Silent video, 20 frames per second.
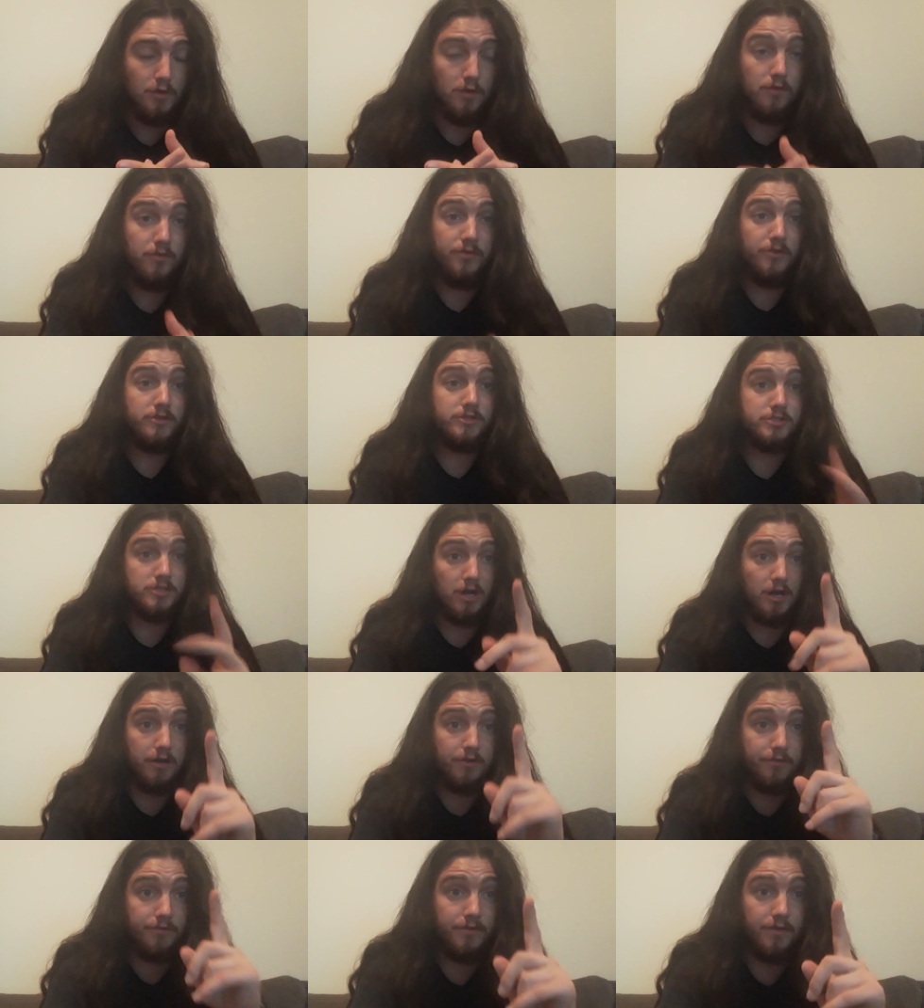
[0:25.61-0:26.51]
First
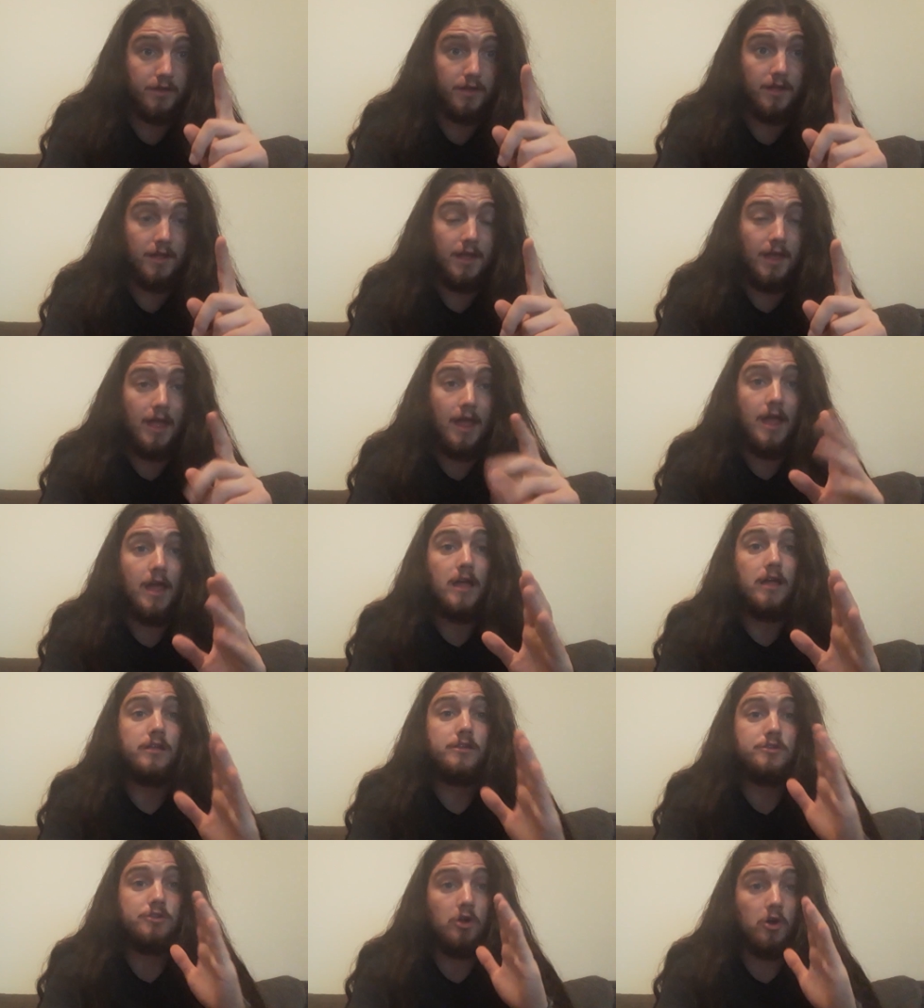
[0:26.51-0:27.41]
off,
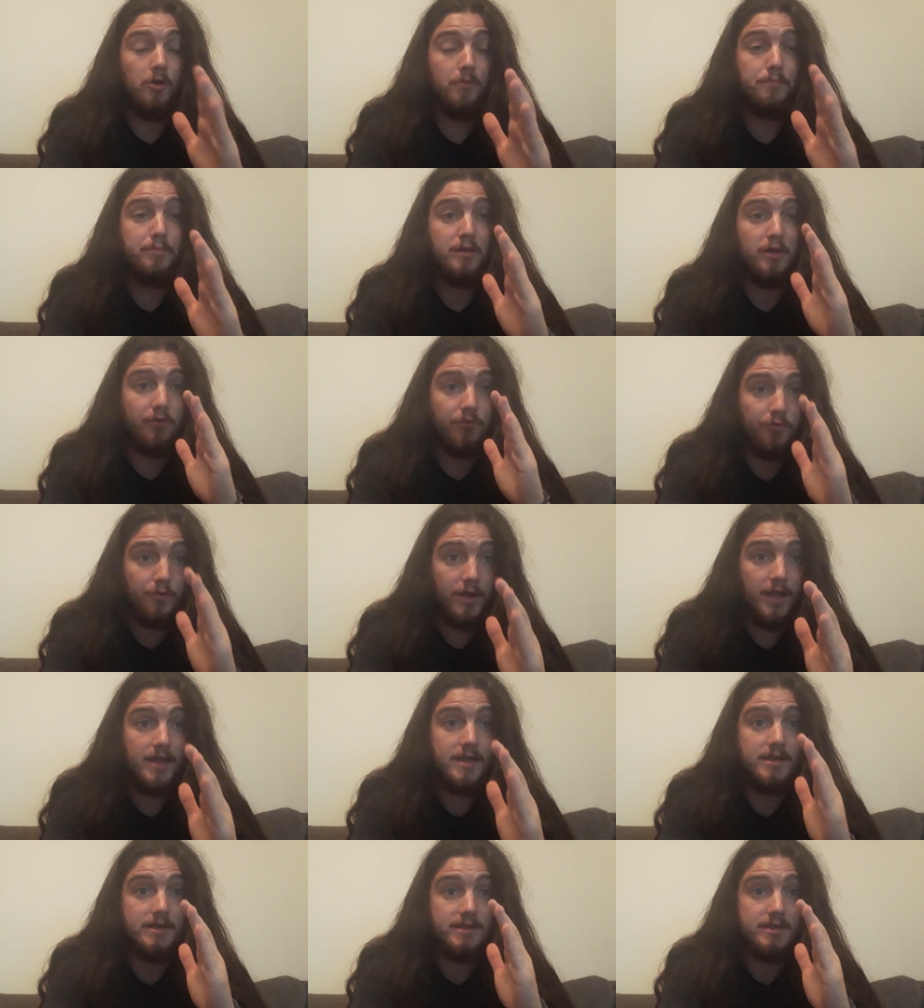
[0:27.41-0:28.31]
don't be
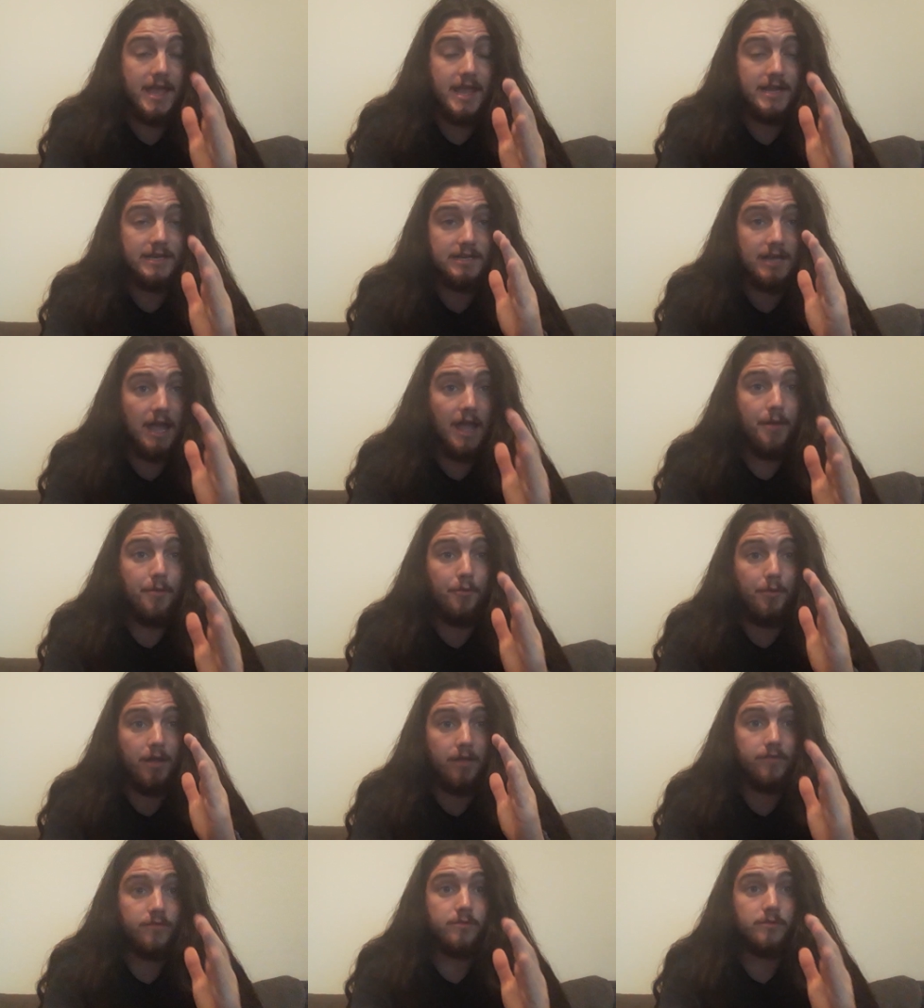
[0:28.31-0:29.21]
afraid to take time
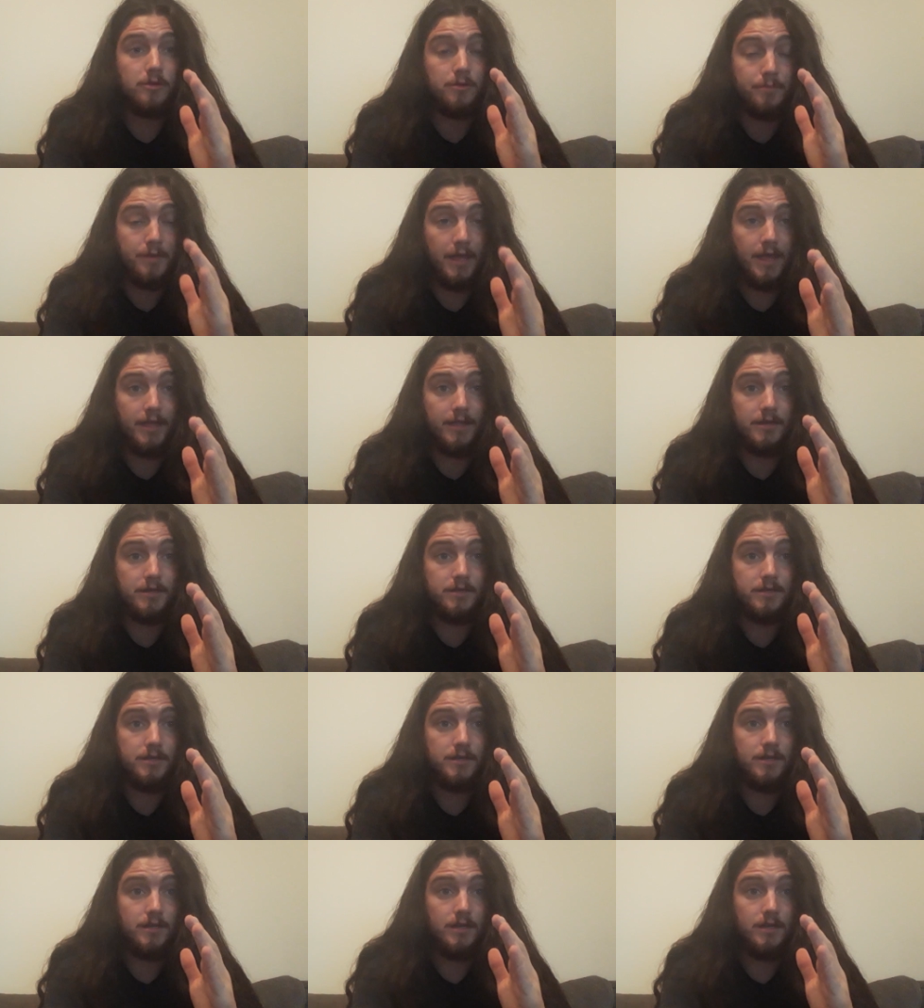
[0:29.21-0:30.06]
away from your band.